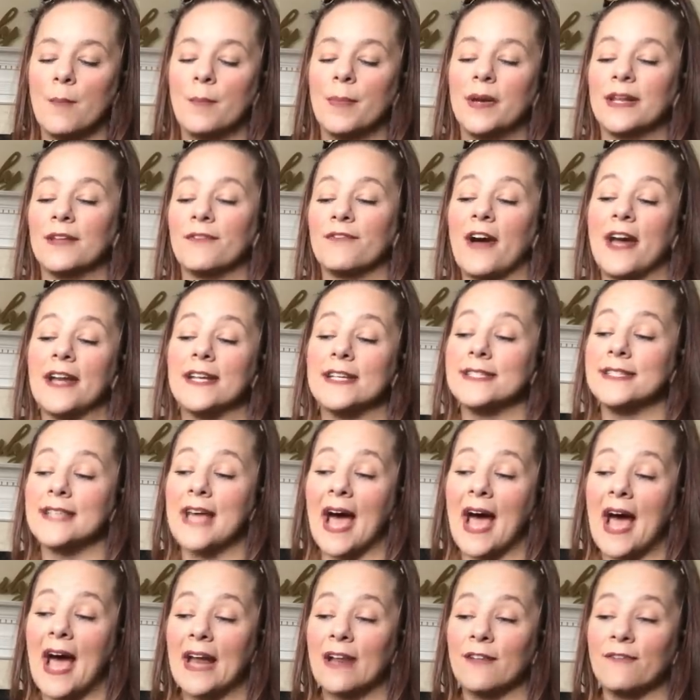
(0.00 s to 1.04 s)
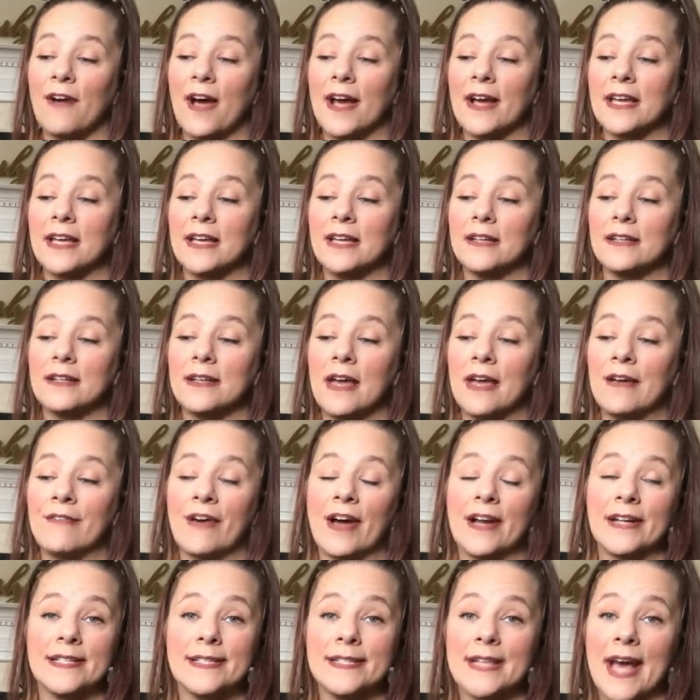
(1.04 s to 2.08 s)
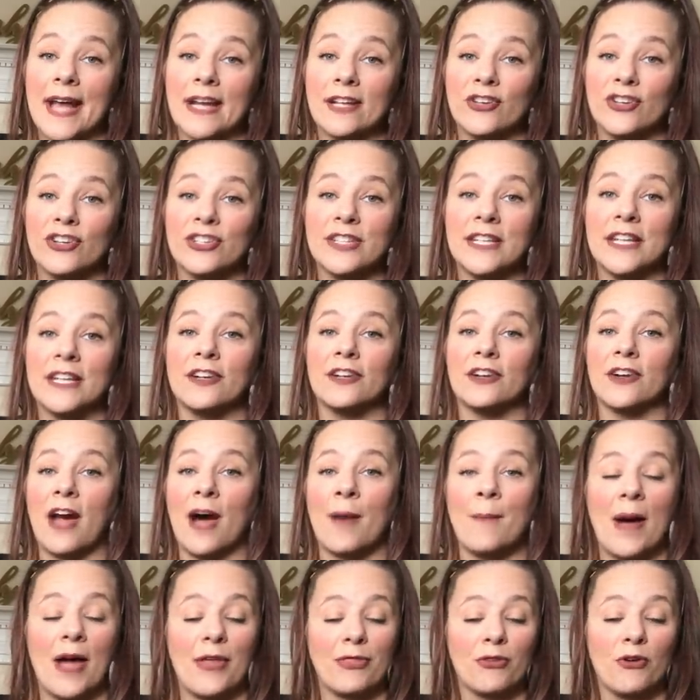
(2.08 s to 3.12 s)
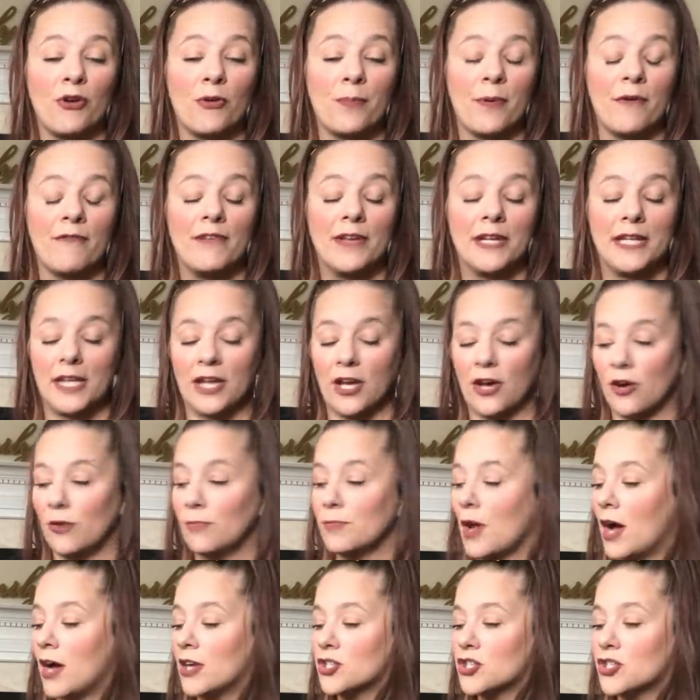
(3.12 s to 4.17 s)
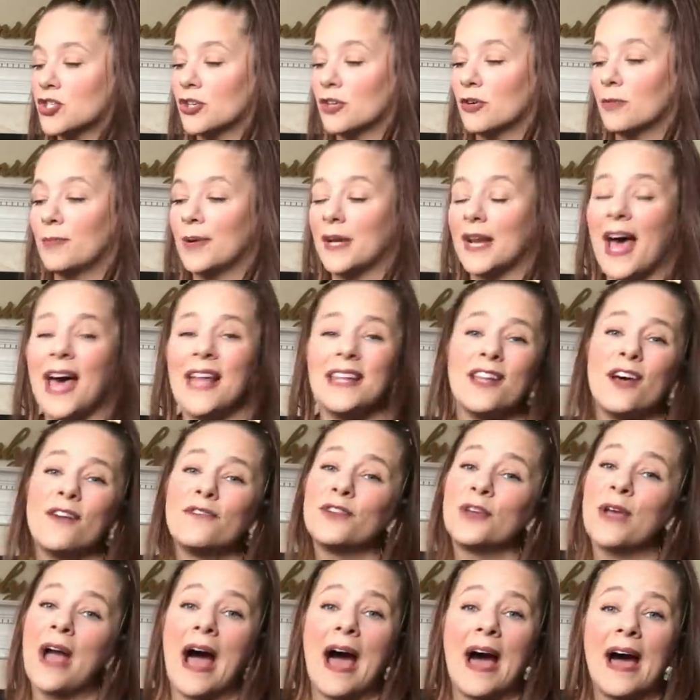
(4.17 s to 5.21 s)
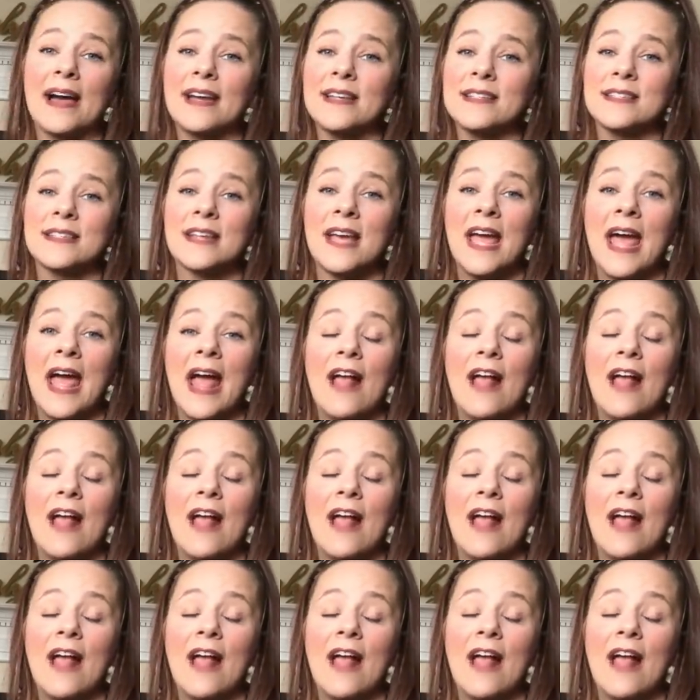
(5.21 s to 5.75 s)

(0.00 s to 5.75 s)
But if I decide to cook dinner, I might throw up a video. I'm not sure. But I love you guys.